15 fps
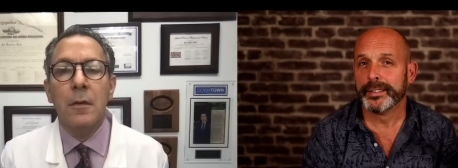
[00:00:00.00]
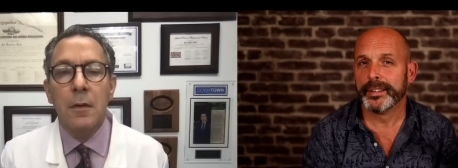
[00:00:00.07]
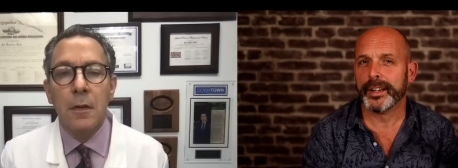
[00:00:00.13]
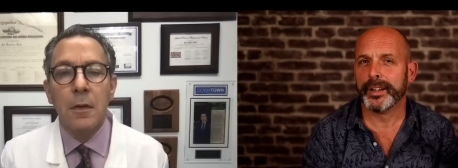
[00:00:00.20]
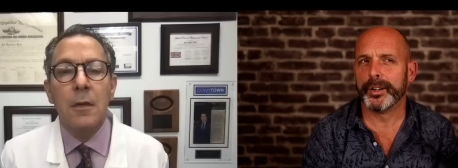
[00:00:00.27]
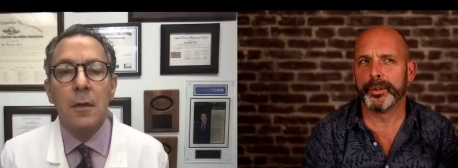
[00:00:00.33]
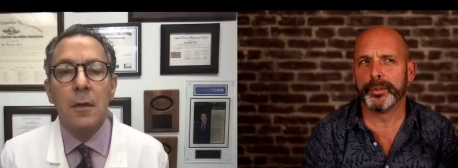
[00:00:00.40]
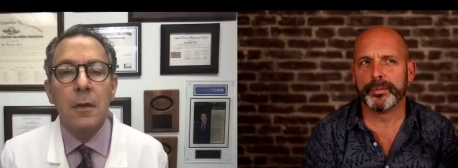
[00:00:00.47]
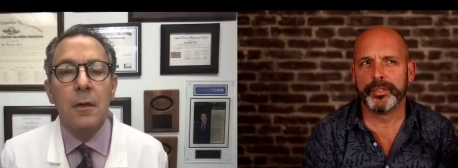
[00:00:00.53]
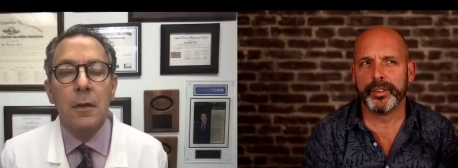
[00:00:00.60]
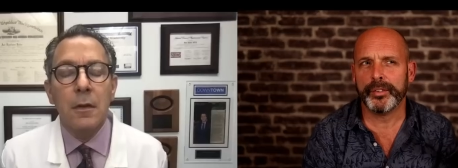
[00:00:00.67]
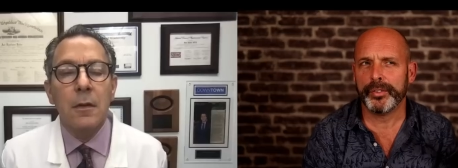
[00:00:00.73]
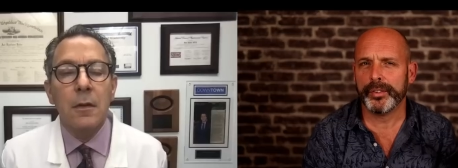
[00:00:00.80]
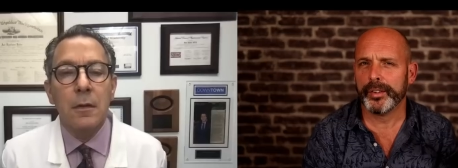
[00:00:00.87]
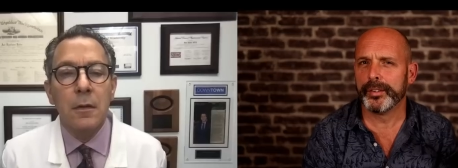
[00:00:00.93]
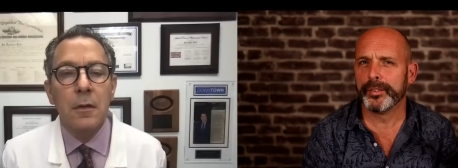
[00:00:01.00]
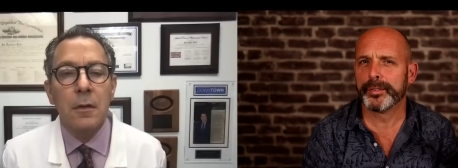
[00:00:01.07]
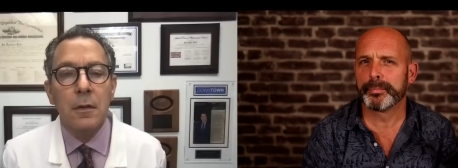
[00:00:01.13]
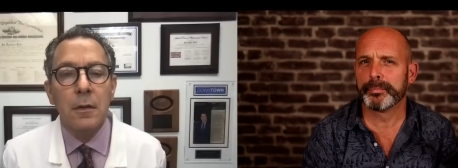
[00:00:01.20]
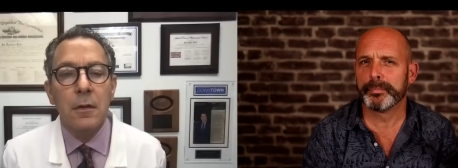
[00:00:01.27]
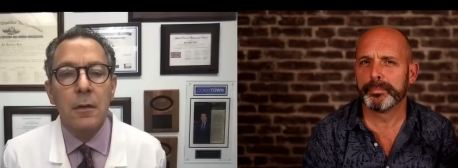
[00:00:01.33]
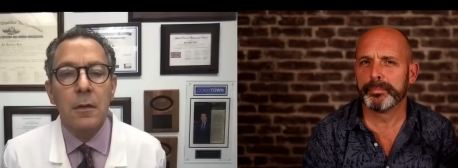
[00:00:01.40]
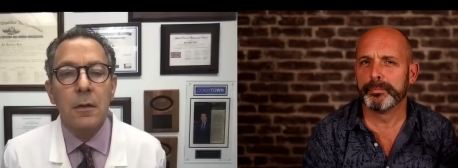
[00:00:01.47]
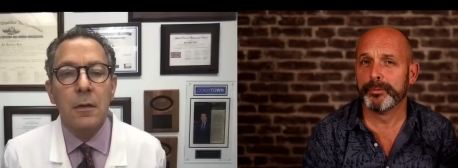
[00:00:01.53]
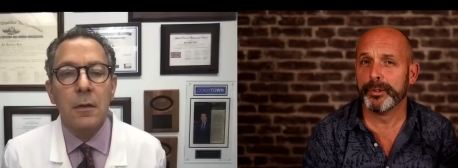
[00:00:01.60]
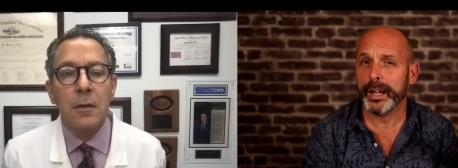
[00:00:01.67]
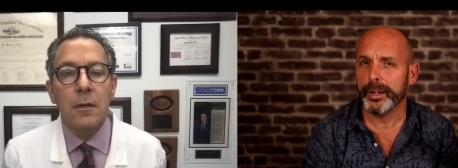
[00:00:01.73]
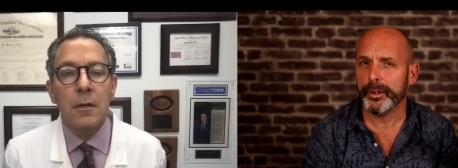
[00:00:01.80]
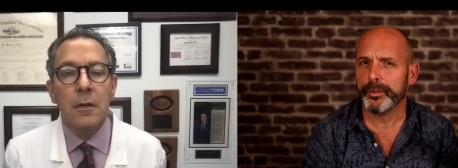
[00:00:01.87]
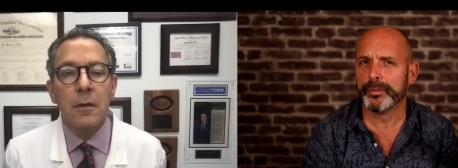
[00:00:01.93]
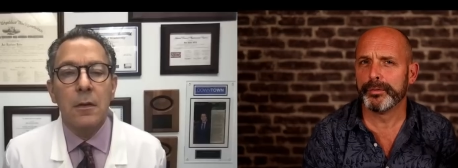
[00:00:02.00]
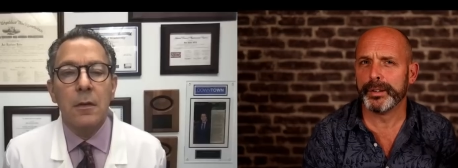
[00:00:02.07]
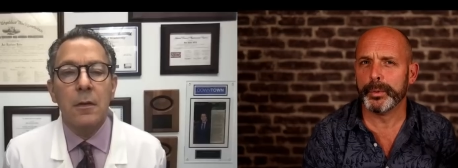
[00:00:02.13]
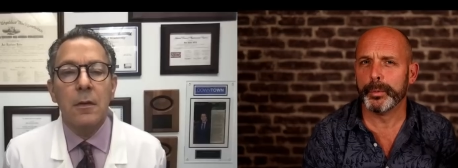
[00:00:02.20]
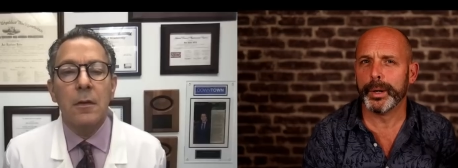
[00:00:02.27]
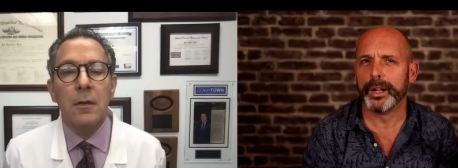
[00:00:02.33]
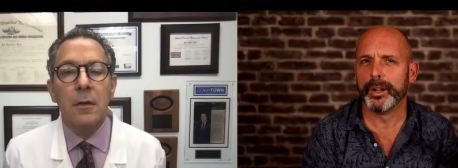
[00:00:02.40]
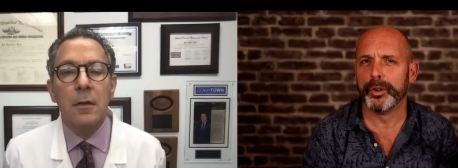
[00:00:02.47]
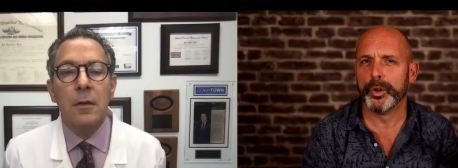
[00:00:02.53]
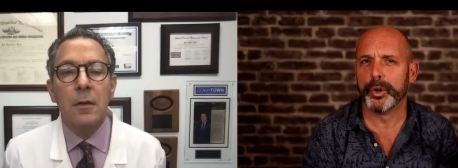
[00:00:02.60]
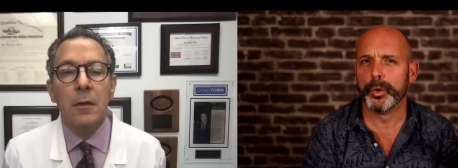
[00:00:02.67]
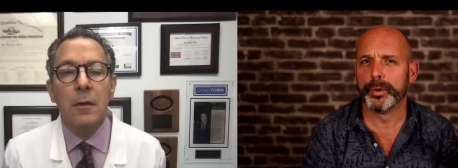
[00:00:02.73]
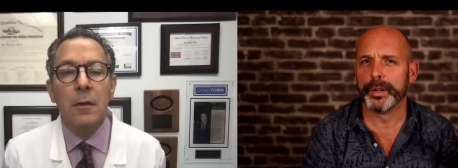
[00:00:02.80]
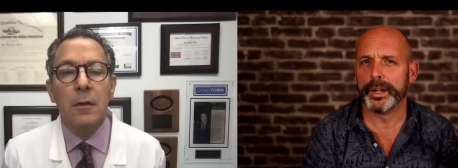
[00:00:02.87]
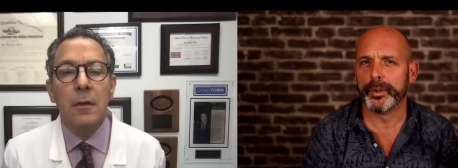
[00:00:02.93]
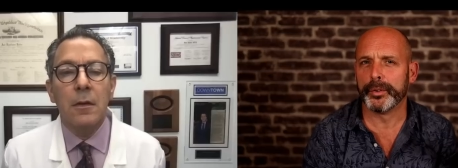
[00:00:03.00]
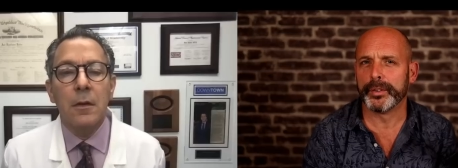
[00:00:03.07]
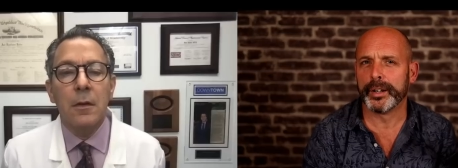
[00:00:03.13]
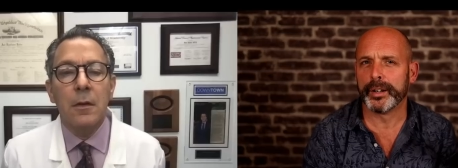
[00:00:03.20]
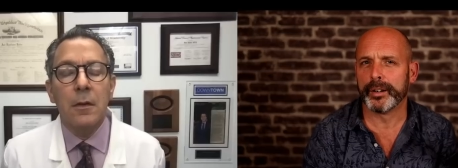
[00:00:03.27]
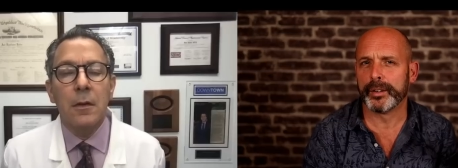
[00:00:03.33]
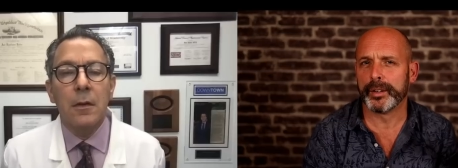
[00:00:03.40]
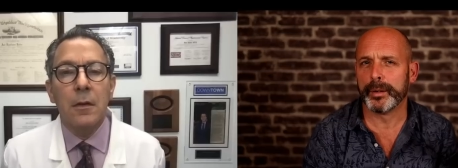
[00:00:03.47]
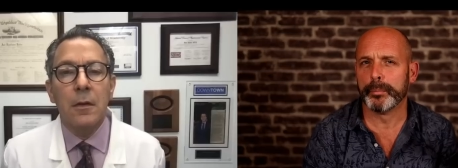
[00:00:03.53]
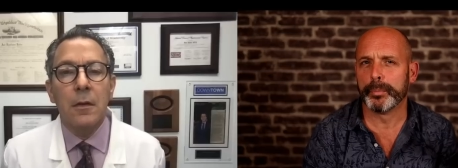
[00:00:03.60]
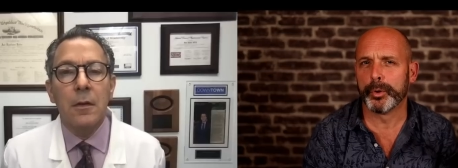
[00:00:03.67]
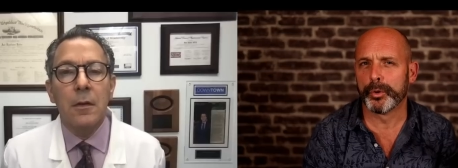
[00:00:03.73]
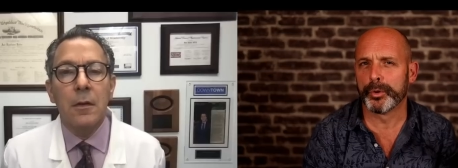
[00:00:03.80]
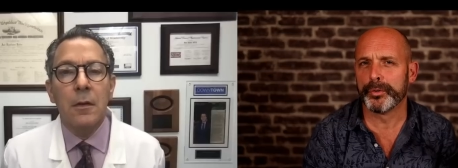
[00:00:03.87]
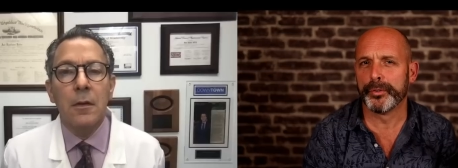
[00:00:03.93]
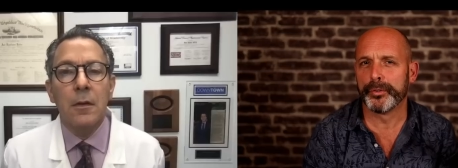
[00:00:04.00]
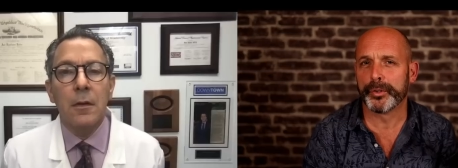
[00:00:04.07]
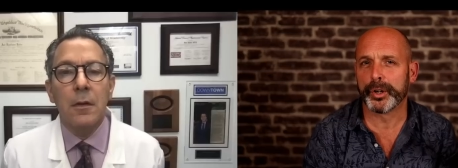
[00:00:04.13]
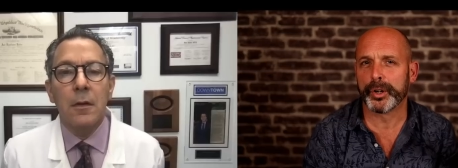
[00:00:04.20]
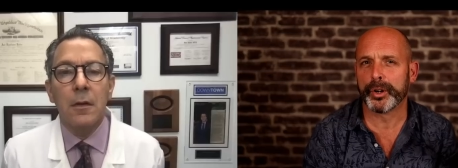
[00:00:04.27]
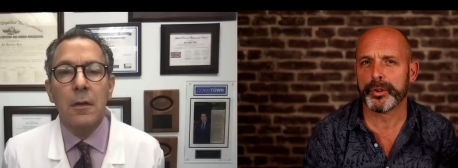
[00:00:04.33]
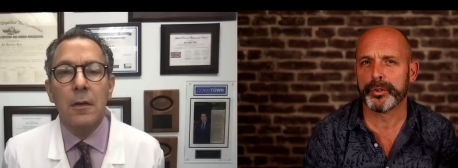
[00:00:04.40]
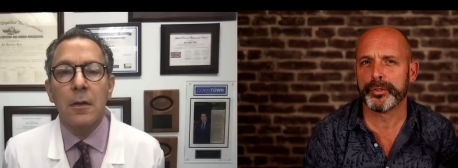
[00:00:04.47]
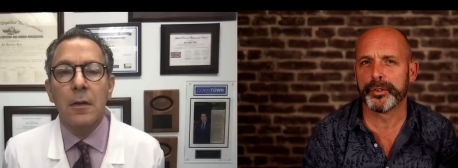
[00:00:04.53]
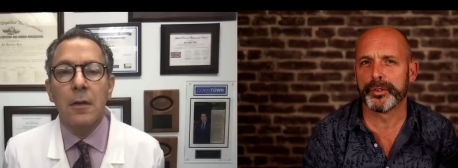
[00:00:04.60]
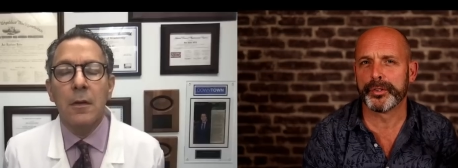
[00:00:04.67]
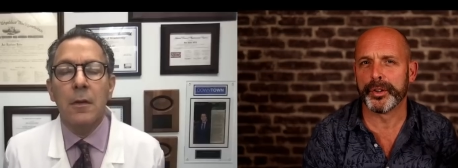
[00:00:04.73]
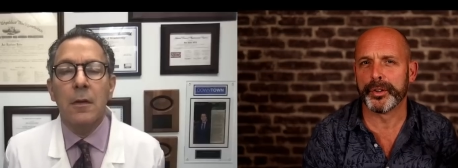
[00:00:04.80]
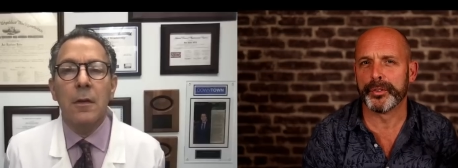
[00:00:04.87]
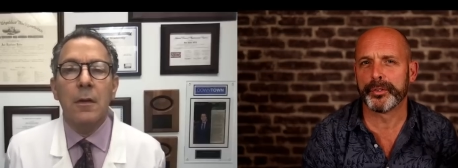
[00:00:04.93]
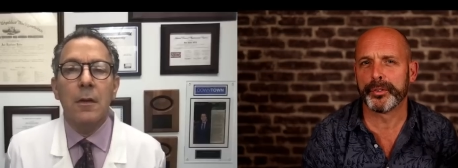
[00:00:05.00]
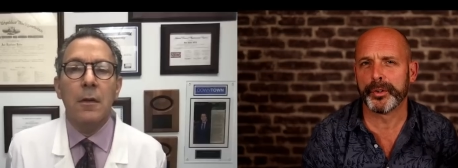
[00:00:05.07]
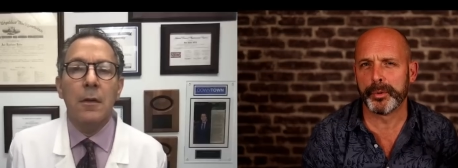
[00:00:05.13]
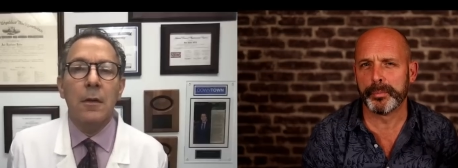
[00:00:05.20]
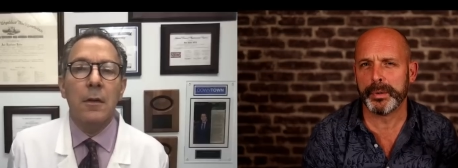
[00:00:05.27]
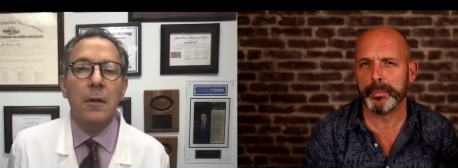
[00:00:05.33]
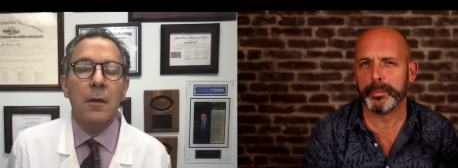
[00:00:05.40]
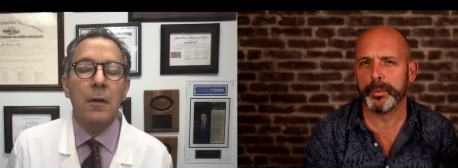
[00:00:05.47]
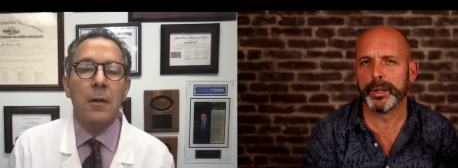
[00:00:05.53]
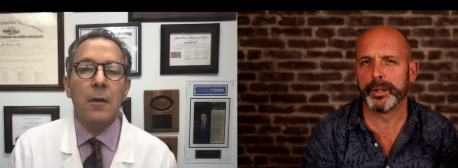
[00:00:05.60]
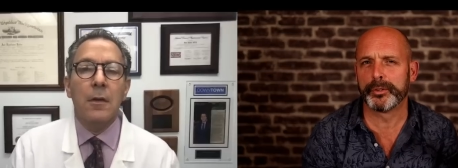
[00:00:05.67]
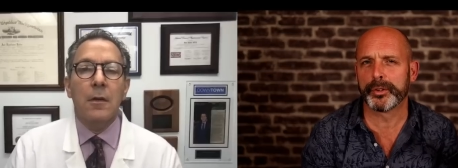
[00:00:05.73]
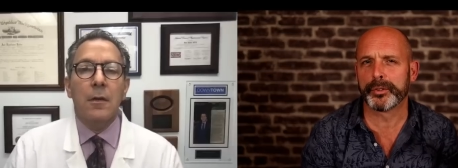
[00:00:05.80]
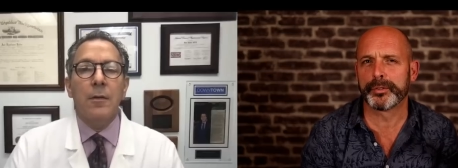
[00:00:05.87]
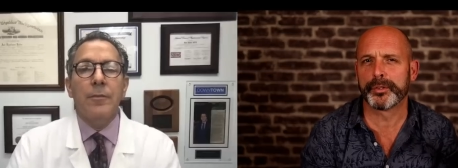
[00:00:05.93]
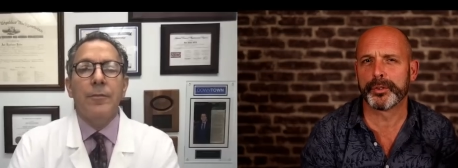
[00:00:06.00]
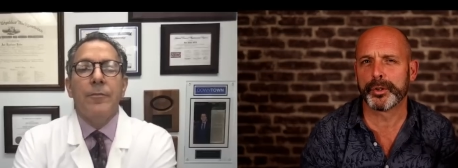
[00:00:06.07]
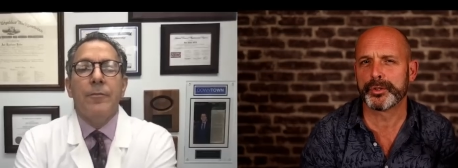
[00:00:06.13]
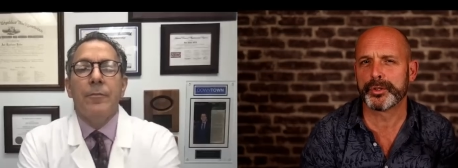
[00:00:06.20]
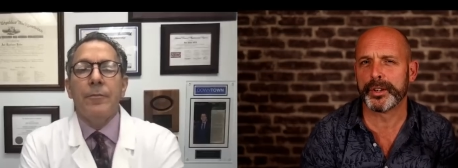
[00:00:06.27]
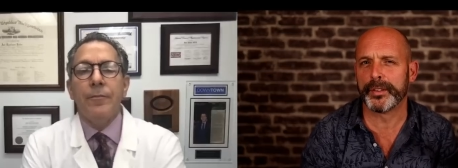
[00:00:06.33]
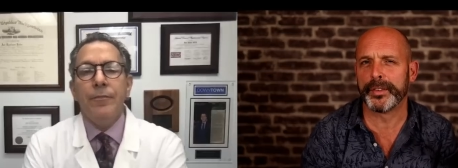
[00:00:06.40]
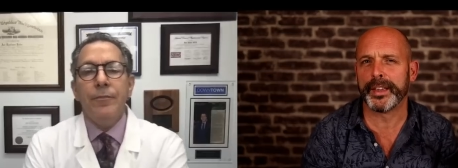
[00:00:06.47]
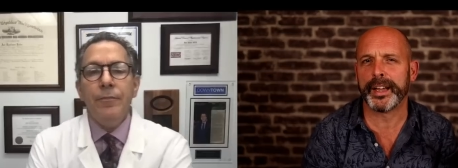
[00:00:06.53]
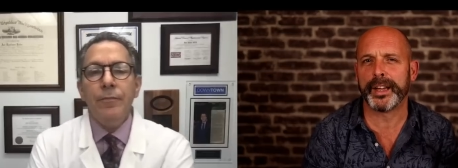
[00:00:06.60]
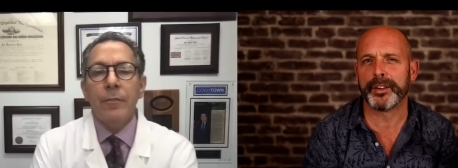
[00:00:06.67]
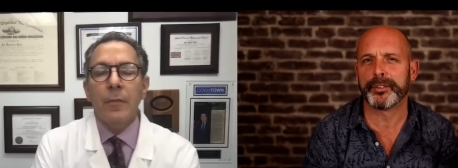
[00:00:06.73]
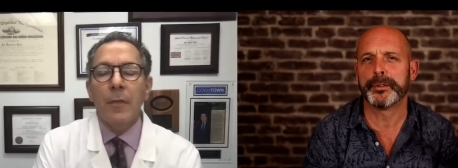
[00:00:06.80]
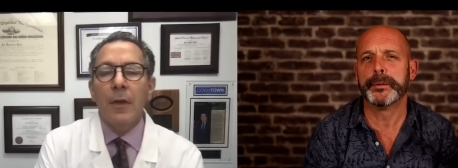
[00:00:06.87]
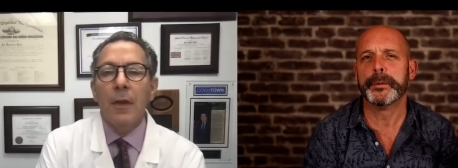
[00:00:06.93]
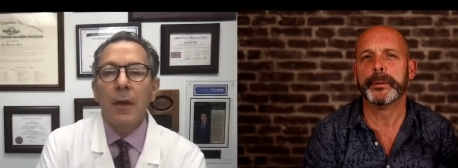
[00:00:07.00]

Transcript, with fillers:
Speaker 1: Now, this is relatively well known out there, the importance of quercetin, so maybe we'll just touch on that.